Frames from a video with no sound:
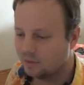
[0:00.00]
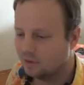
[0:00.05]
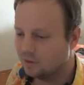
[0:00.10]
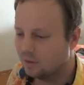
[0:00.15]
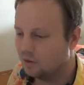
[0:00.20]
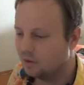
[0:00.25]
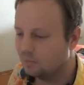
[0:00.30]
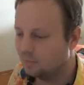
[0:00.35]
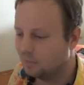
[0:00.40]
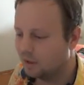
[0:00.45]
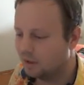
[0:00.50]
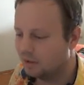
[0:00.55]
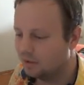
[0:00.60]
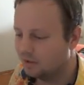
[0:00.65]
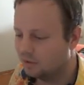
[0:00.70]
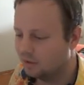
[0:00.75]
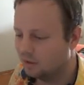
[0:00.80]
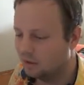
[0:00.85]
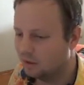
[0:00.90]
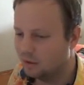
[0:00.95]
Oh my
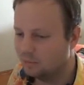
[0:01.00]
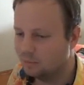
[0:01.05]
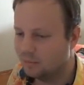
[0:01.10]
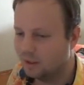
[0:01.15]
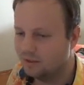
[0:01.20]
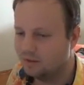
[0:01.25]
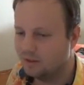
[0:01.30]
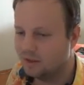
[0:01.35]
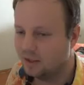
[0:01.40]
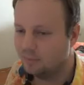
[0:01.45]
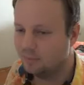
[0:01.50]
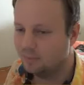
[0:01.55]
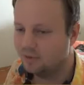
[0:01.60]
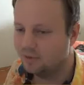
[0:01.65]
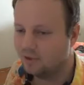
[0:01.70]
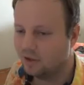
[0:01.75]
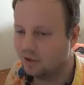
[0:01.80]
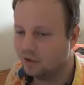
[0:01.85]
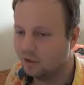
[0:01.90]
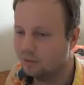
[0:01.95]
god, my team
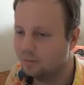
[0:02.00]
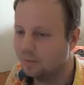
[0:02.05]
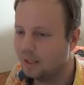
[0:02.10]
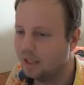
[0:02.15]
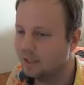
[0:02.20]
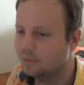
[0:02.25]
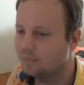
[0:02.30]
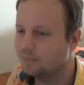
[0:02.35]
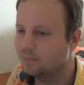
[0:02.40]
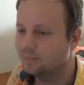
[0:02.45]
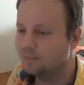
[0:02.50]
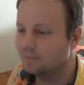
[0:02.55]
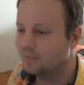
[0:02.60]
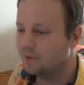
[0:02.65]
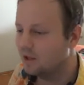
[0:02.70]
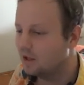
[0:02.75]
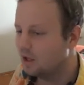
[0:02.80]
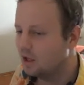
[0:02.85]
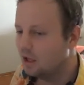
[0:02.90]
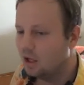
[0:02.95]
is terrible.
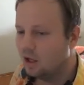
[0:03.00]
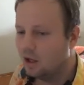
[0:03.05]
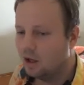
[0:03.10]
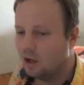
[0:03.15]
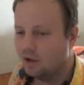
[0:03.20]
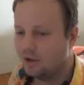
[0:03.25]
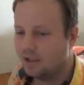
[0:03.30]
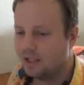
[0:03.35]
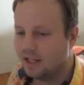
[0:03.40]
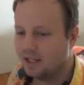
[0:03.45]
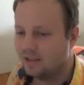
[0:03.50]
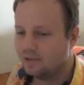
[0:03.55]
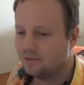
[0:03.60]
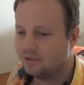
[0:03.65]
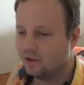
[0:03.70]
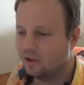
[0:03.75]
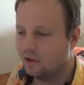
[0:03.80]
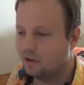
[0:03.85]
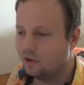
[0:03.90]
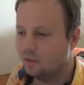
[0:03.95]
Okay,
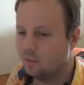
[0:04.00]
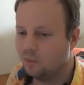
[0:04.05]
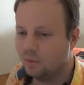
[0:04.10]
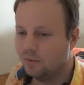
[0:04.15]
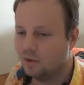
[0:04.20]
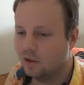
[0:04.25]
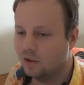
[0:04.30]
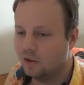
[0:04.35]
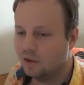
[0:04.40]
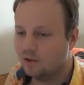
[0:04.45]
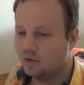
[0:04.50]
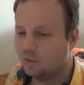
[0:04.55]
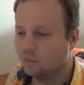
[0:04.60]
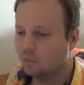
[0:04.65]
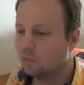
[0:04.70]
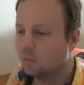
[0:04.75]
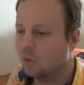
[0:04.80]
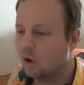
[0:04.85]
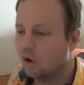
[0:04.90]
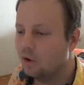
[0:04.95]
so we've learnt
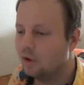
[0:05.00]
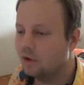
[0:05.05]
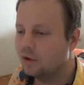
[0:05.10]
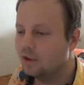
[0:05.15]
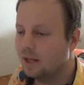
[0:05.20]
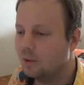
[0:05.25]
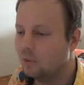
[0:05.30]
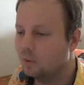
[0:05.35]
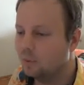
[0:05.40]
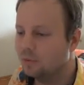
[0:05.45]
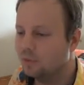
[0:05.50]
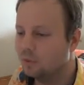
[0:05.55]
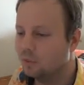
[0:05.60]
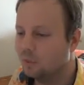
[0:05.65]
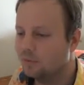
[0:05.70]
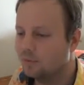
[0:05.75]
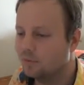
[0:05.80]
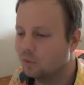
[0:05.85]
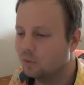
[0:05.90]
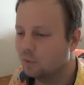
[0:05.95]
rogue. Now, what was the
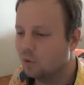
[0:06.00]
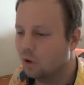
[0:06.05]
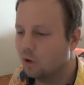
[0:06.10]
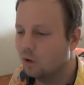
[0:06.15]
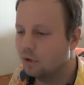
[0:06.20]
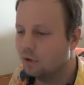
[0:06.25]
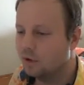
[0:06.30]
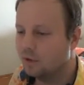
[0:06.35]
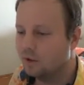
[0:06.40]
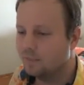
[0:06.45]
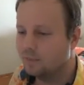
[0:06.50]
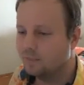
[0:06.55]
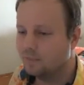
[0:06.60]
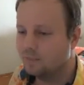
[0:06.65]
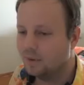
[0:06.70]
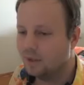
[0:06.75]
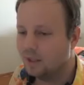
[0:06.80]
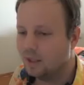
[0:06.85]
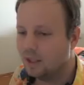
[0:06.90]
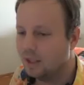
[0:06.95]
word for rogue?
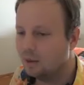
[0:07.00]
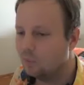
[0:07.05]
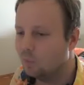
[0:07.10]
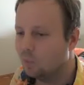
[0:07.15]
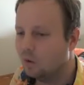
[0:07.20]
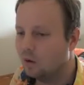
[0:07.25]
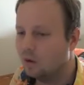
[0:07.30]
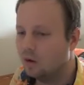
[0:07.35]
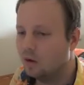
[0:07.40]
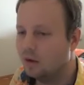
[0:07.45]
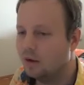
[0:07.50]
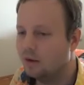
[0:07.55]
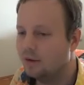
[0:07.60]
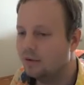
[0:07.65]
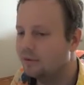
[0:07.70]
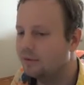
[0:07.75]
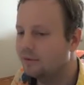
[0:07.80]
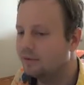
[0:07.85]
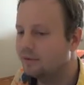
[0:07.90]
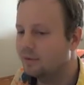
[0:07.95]
It
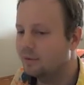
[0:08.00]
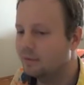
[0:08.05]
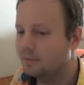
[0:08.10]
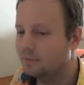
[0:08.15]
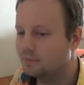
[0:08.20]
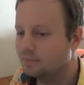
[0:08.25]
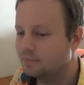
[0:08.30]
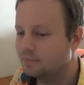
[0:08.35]
was...